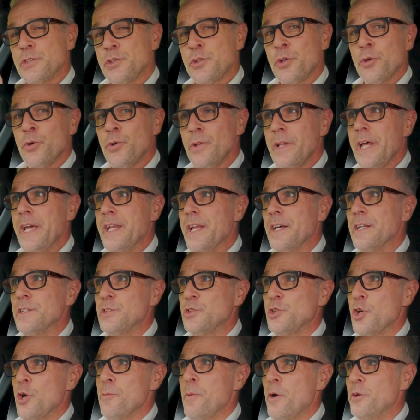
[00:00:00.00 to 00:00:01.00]
2-litre
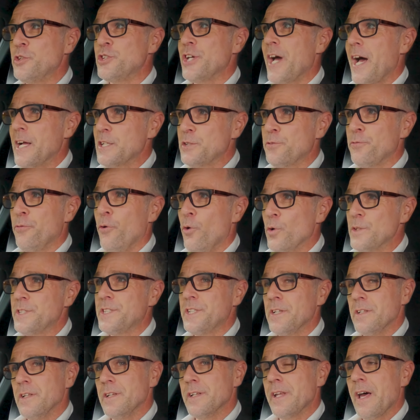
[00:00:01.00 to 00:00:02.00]
turbocharged
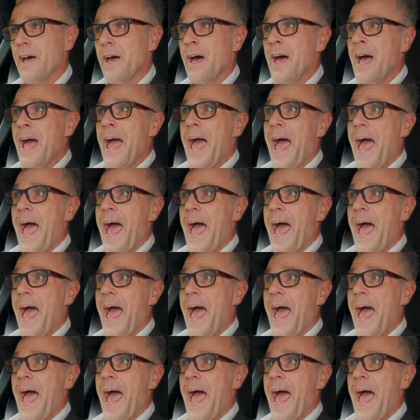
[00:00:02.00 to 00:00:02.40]
4-cylinder